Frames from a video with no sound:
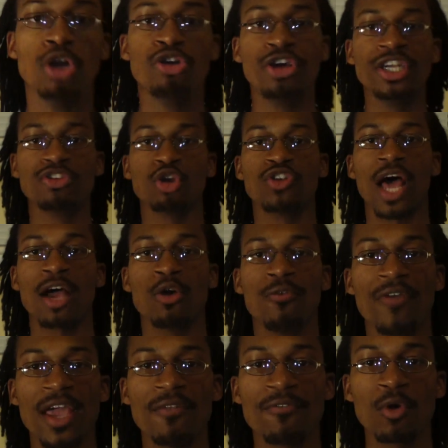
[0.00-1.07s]
Greetings,
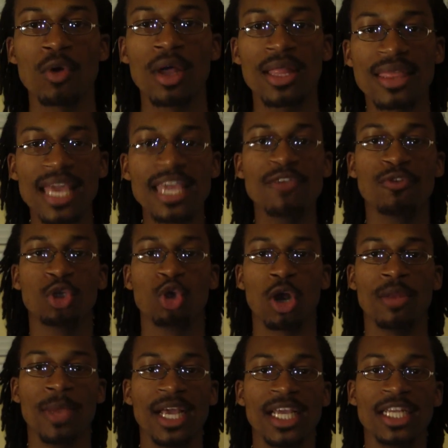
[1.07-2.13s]
Otaku Faithful. Thank you for
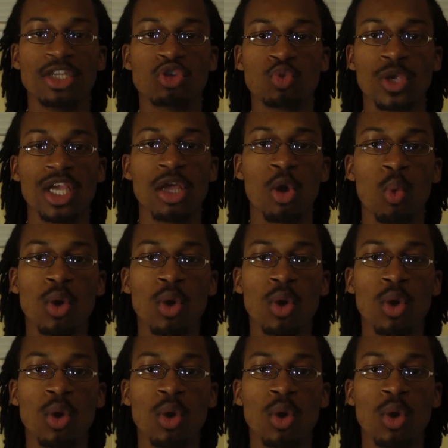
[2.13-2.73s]
joining me again this week.